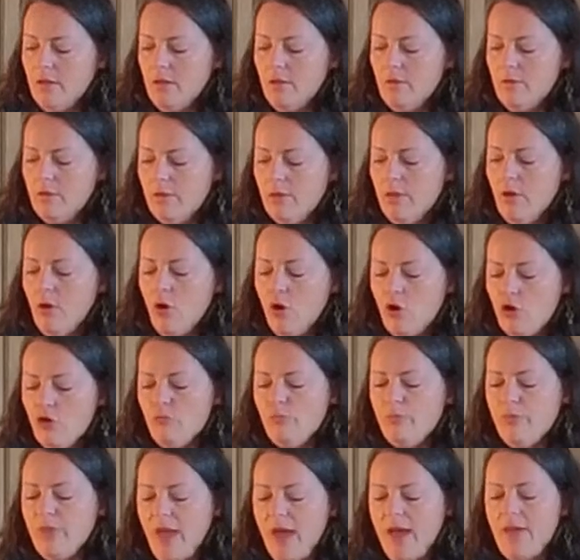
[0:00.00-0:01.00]
with the
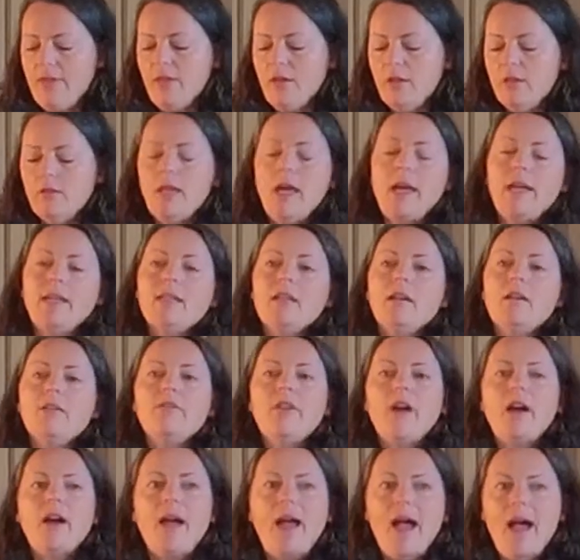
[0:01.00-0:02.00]
hope that the light of
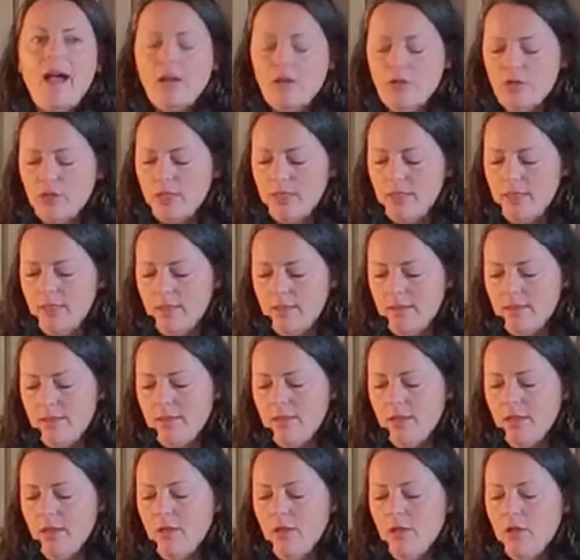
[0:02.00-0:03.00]
our actions
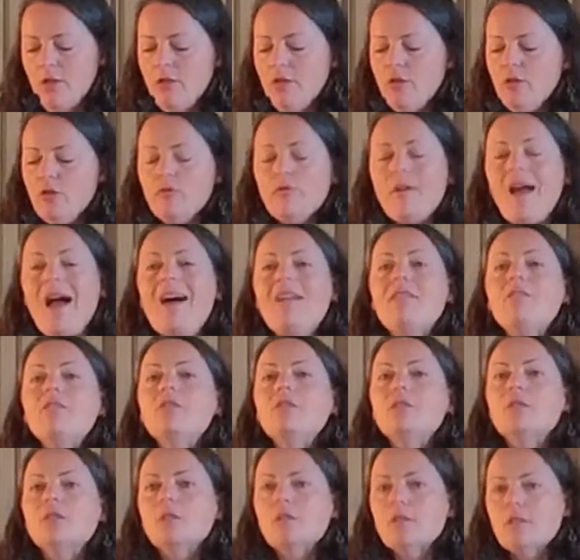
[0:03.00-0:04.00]

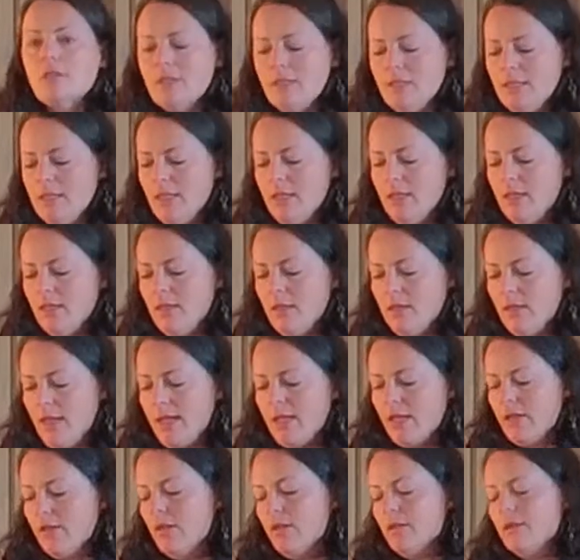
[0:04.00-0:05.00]
travels
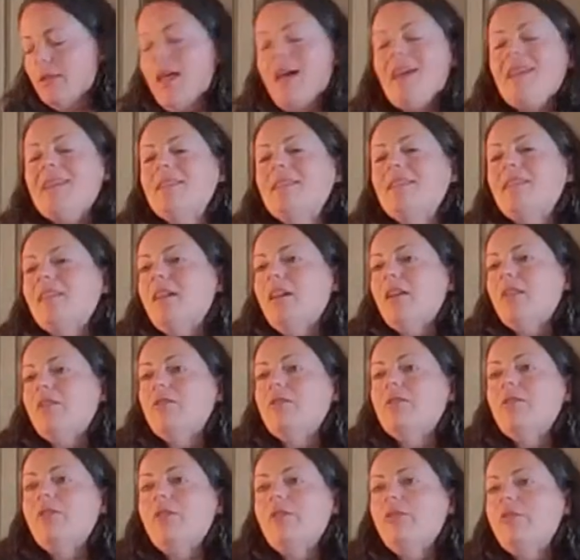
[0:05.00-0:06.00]
like the light
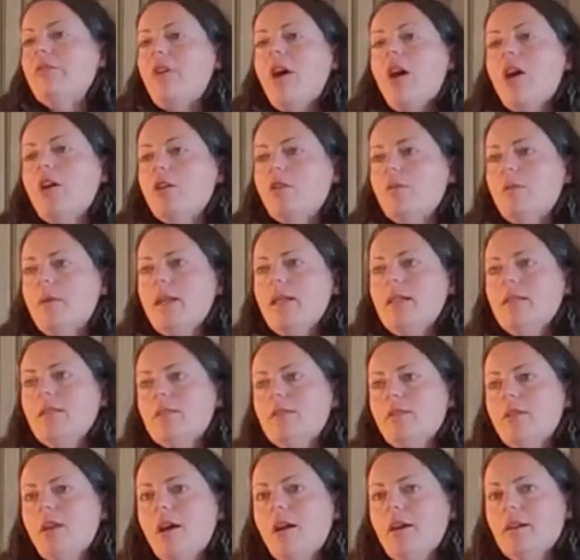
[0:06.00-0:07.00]
of faraway
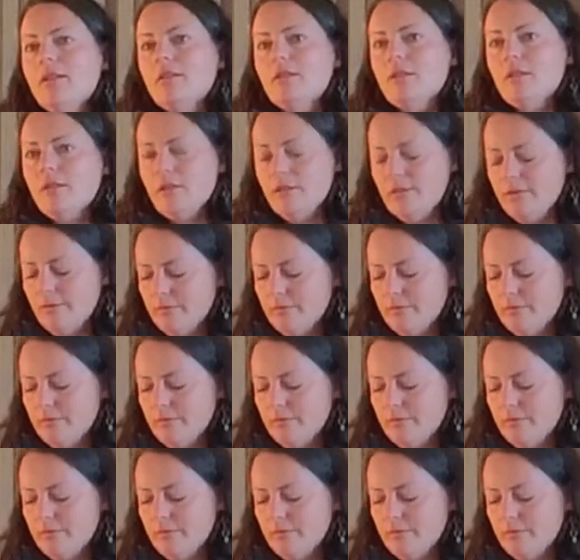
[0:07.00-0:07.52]
stars.